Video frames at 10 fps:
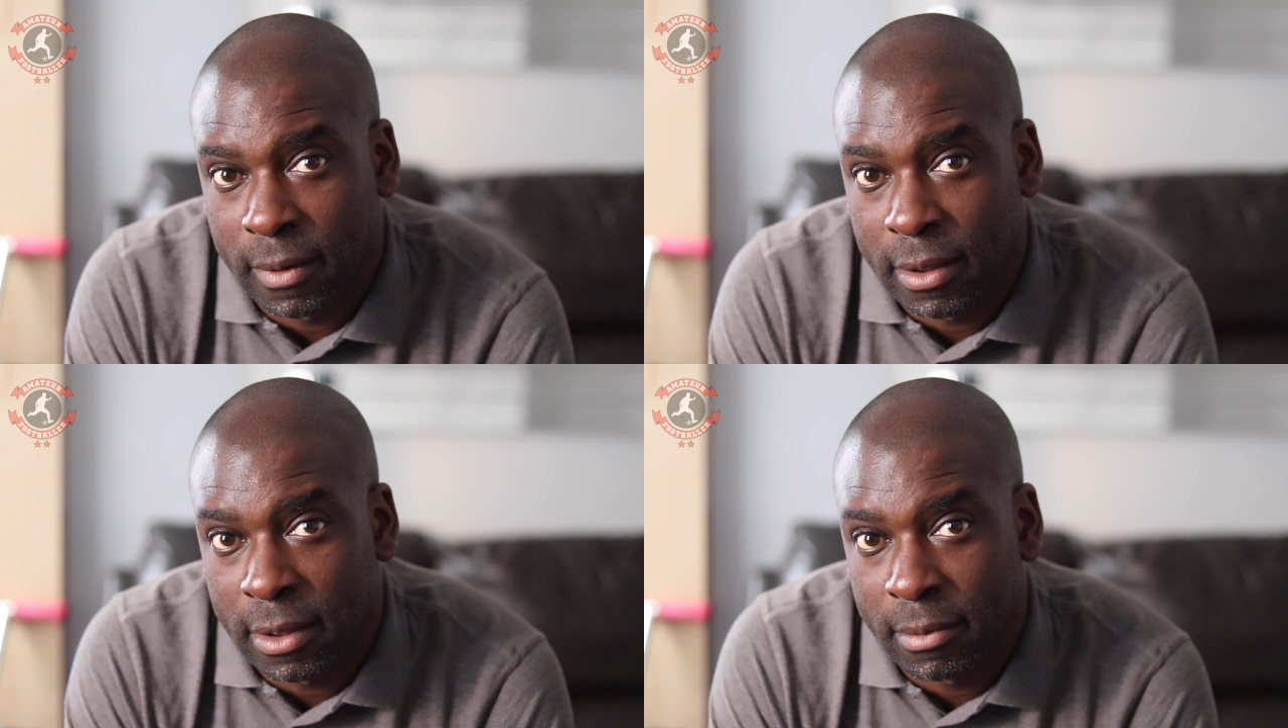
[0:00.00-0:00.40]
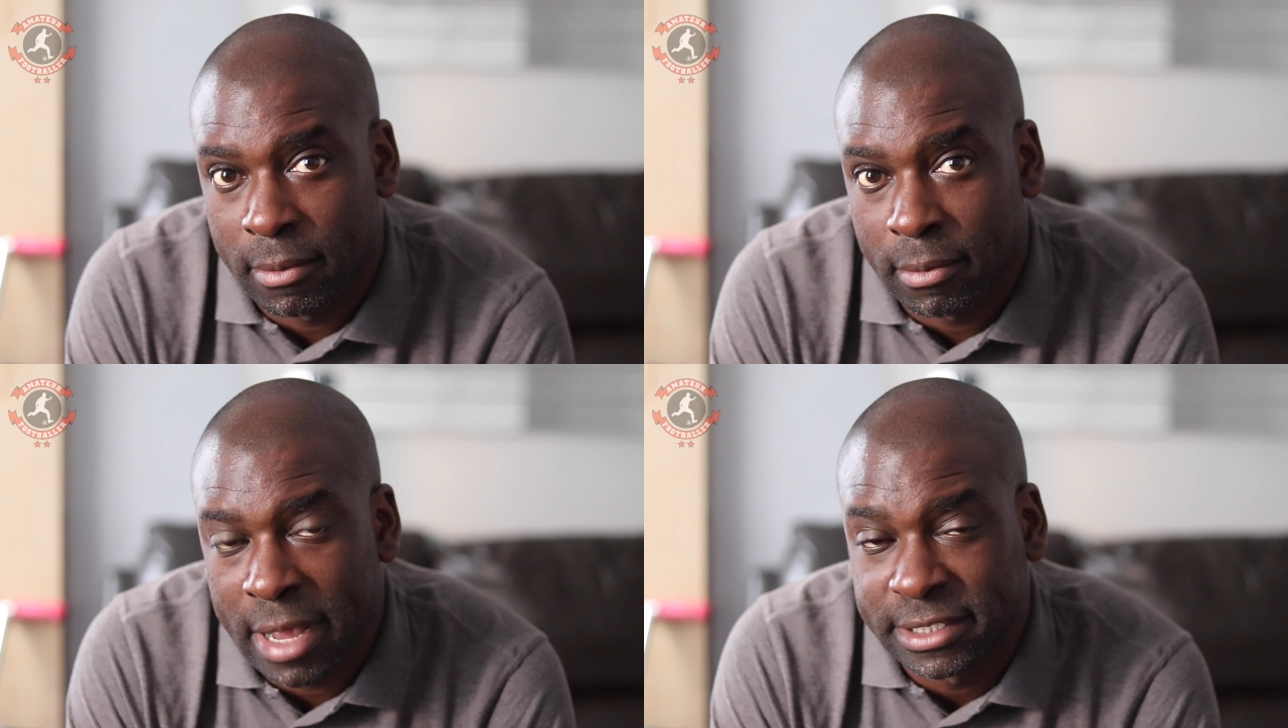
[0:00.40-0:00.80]

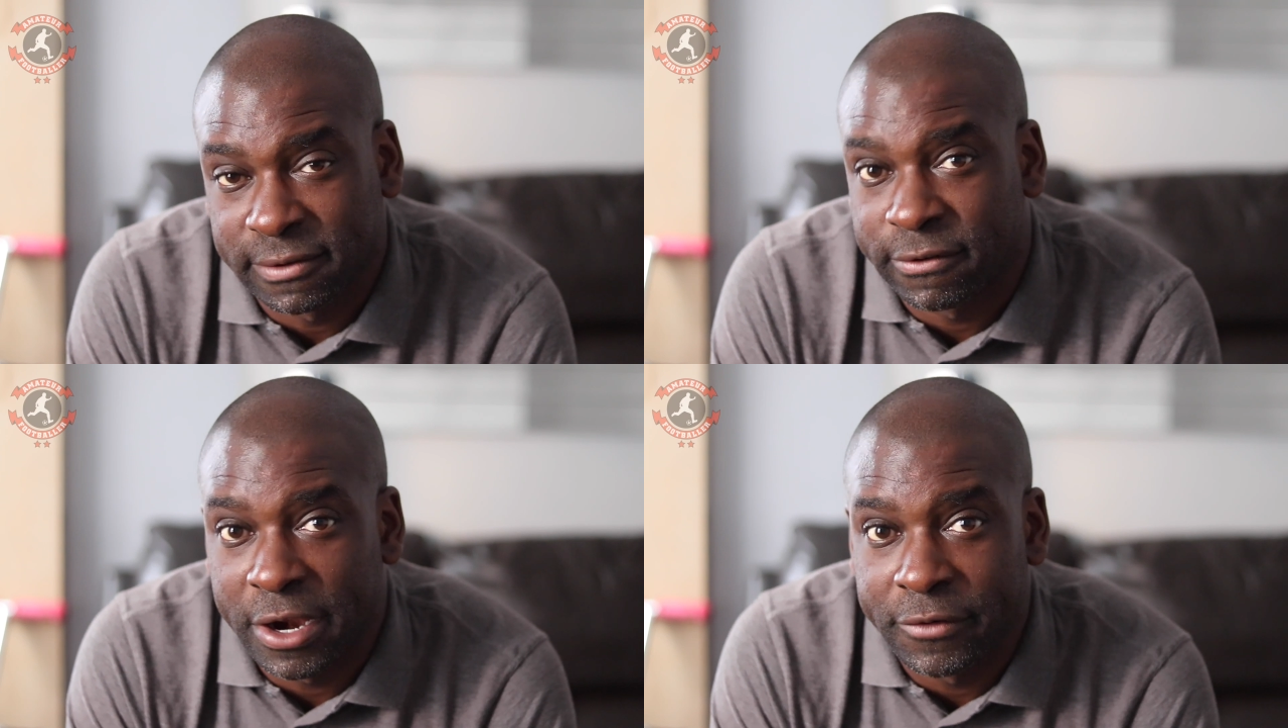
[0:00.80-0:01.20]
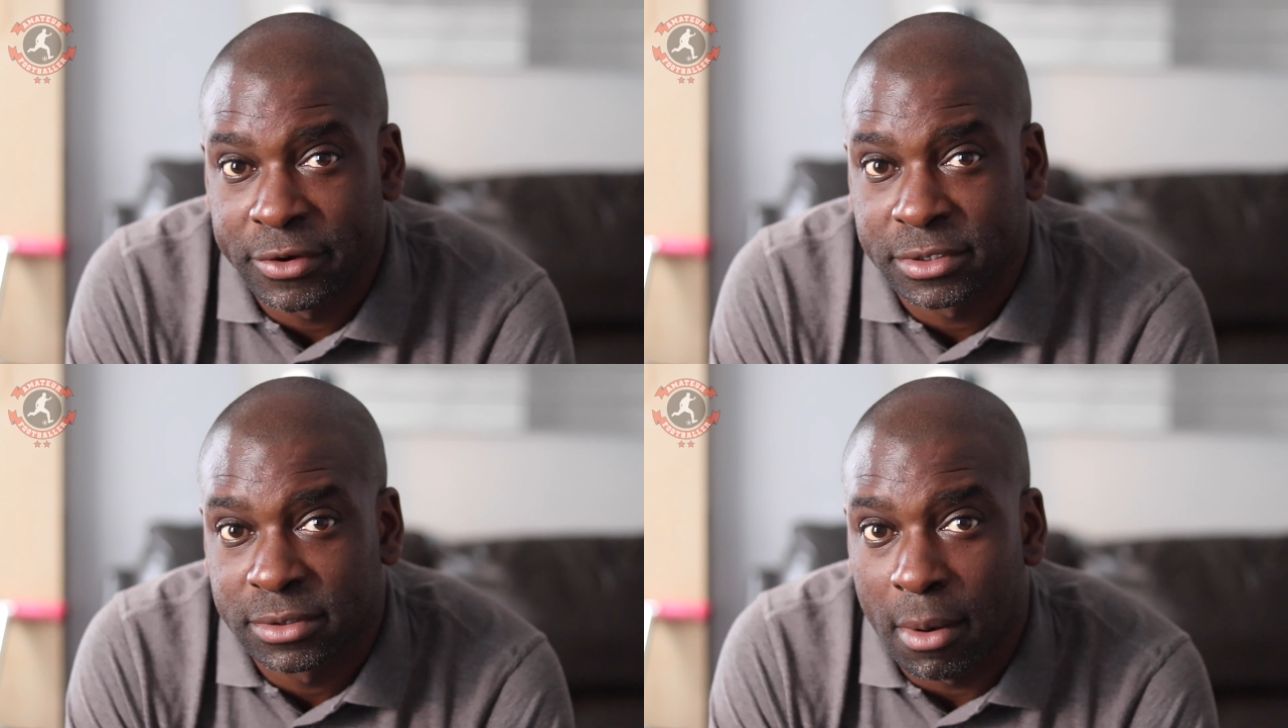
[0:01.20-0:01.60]
the
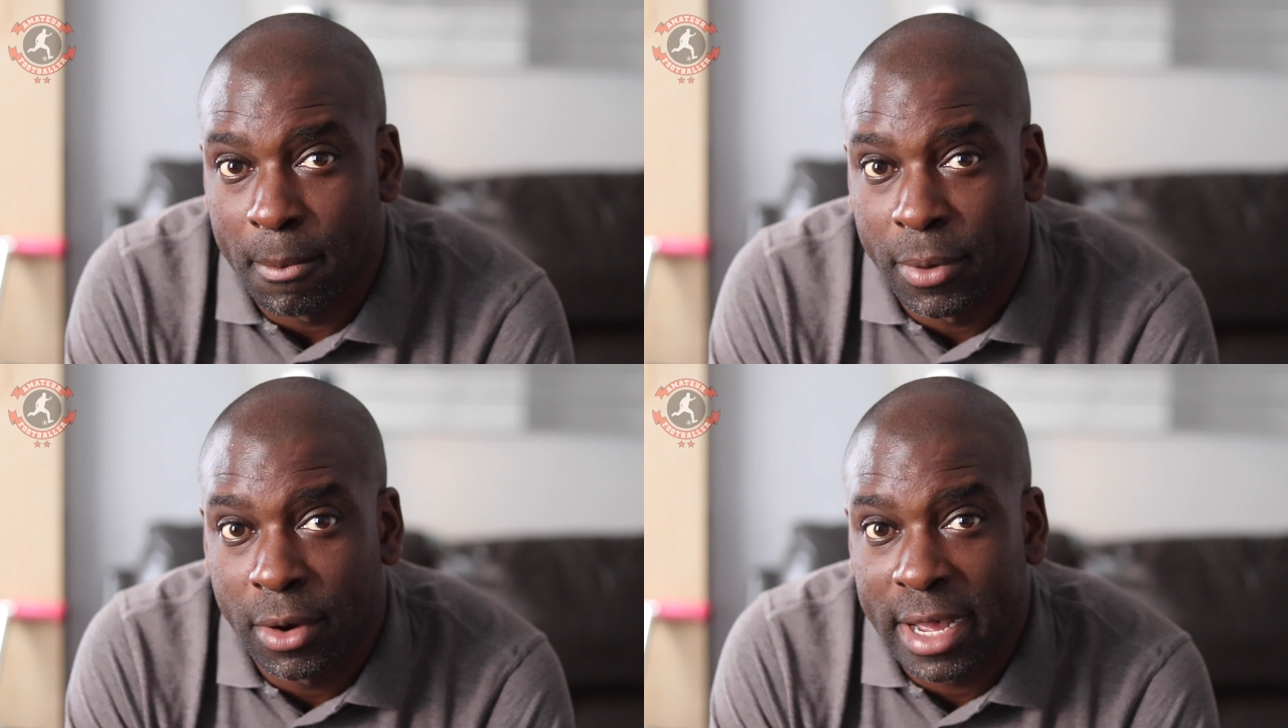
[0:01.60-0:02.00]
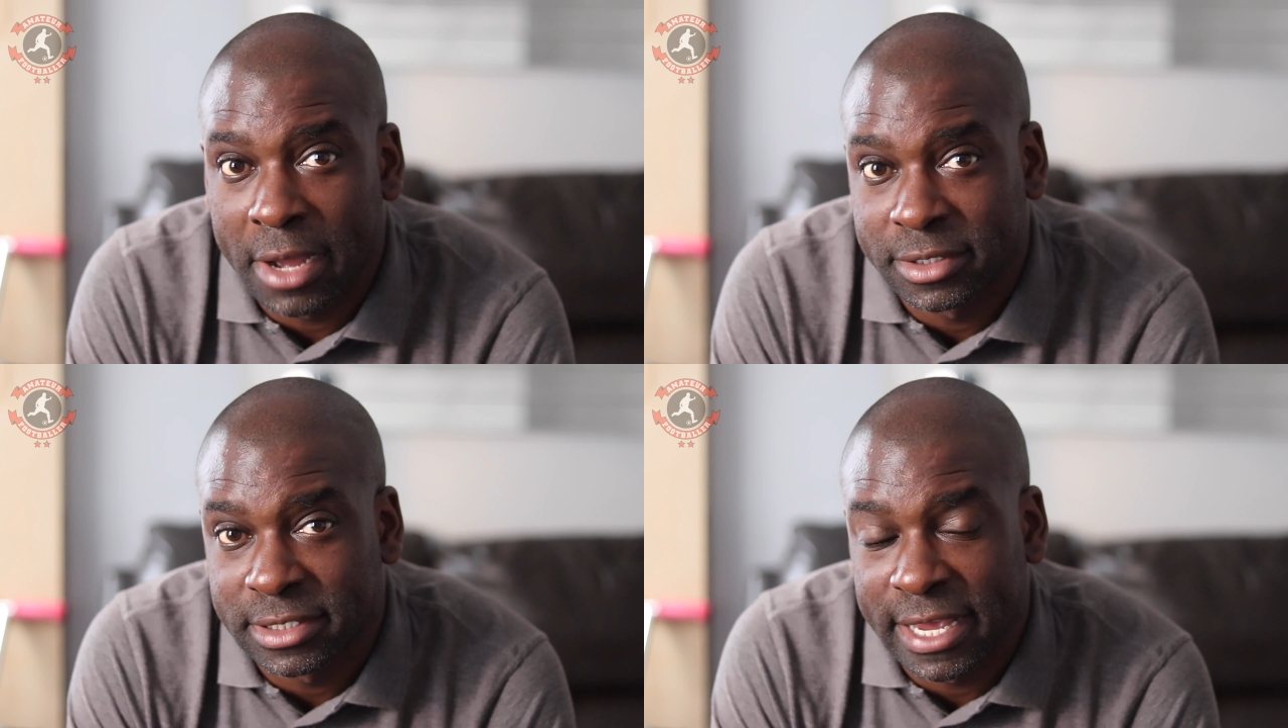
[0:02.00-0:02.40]
favourites, but
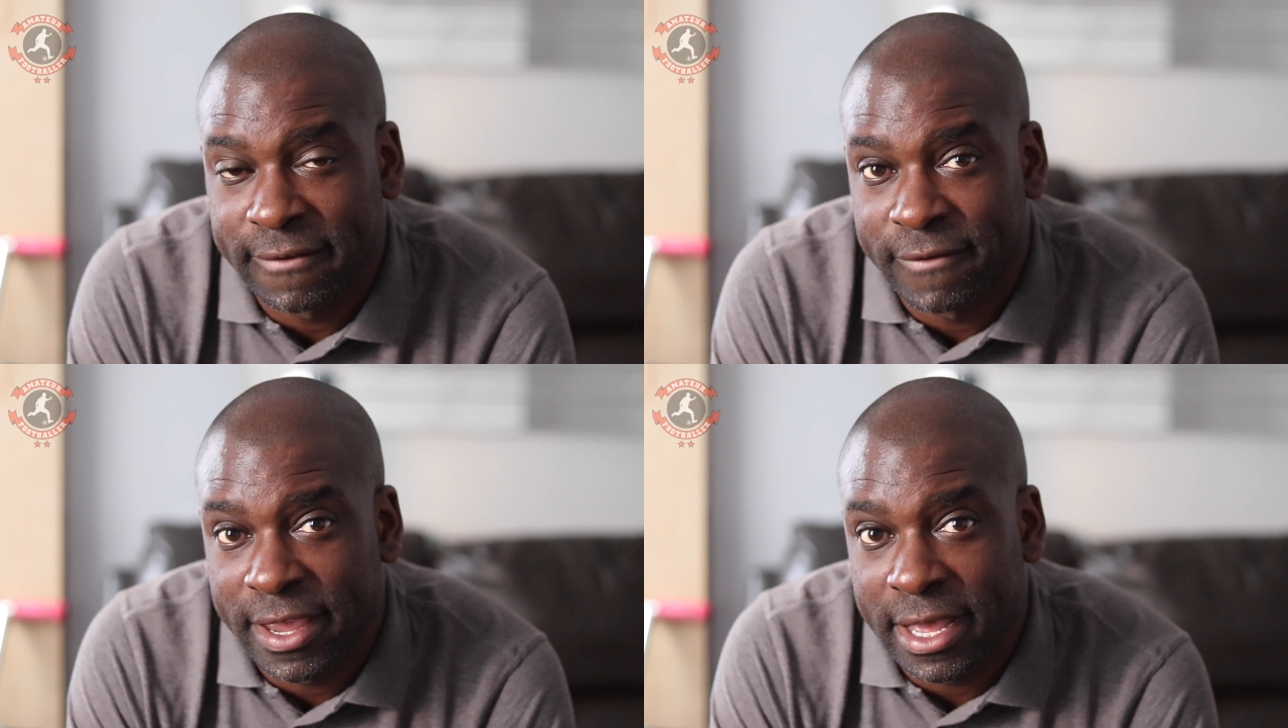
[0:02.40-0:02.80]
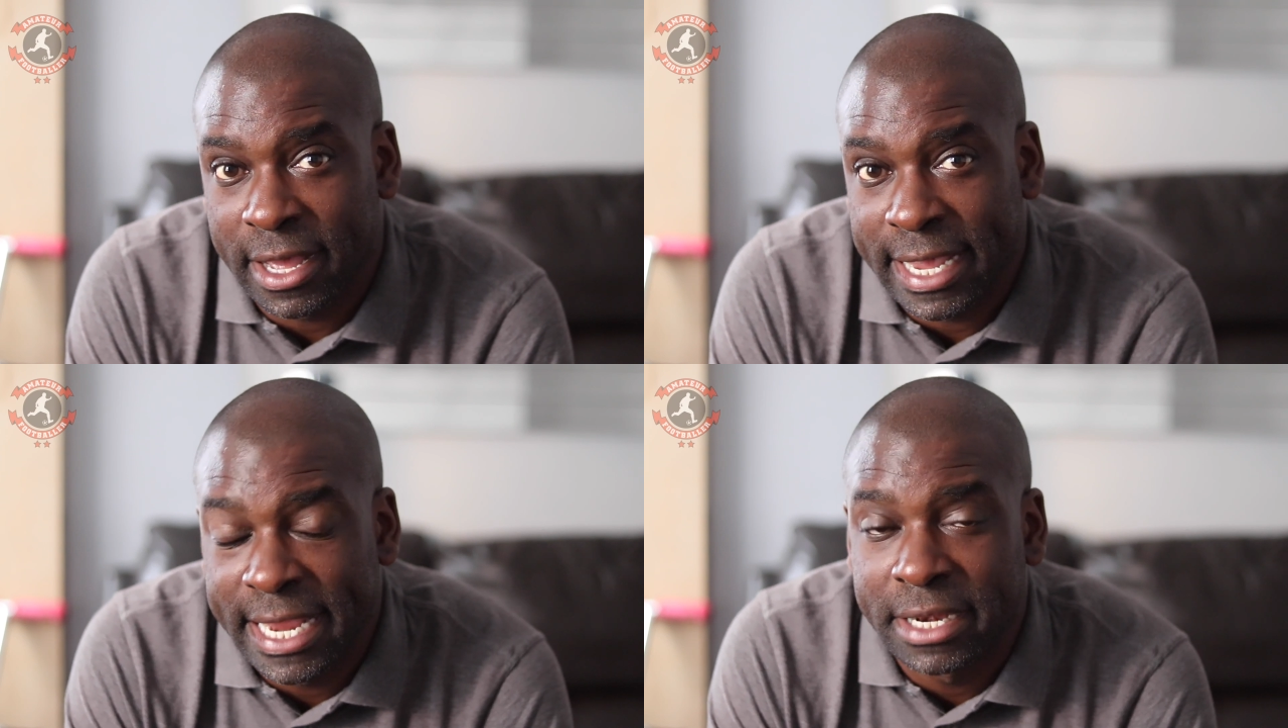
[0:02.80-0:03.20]
I'd say they
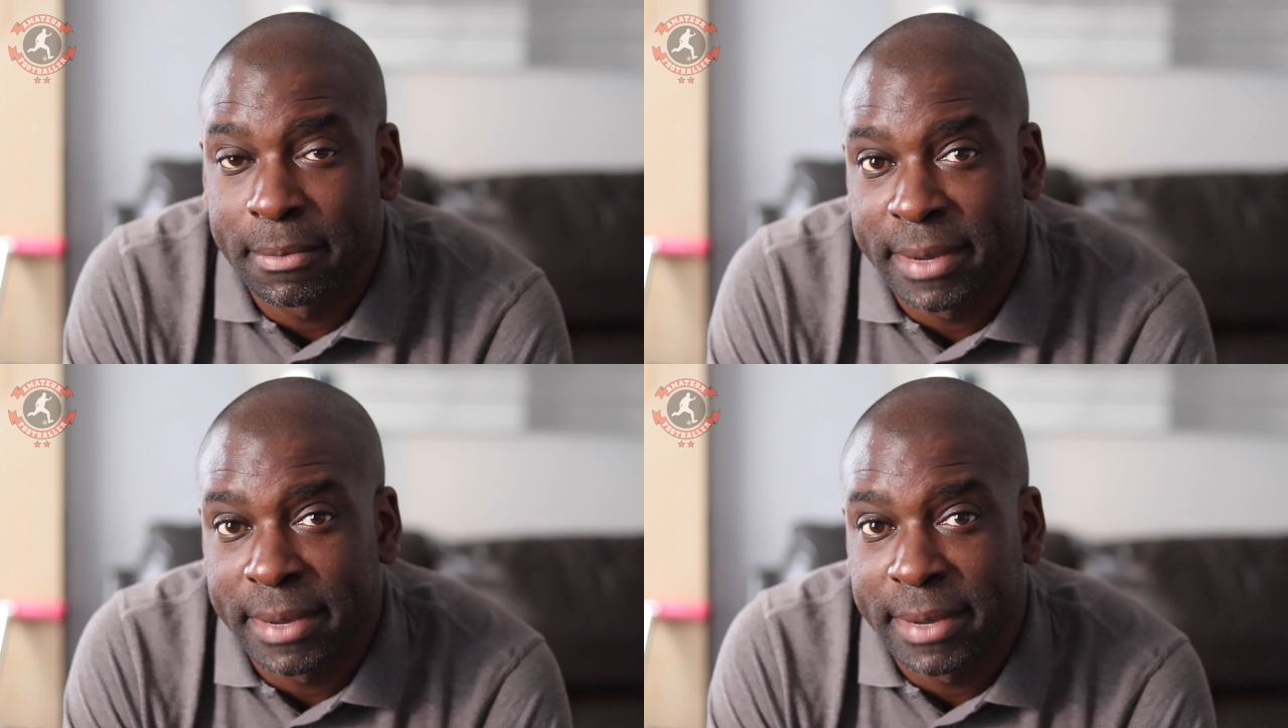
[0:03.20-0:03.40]
are in the